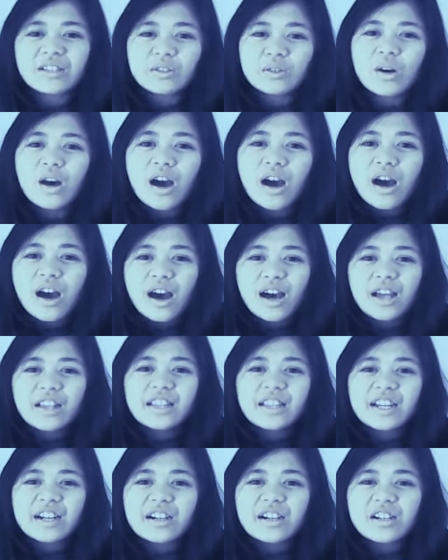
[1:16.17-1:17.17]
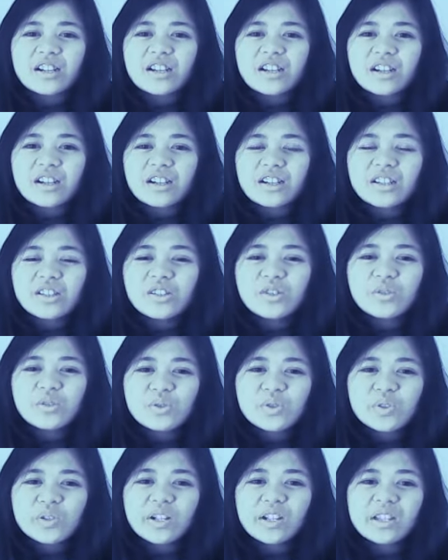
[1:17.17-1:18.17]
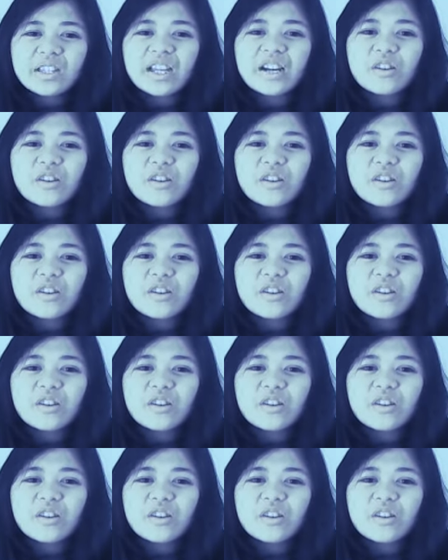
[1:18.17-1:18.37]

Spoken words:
their usual, their normal,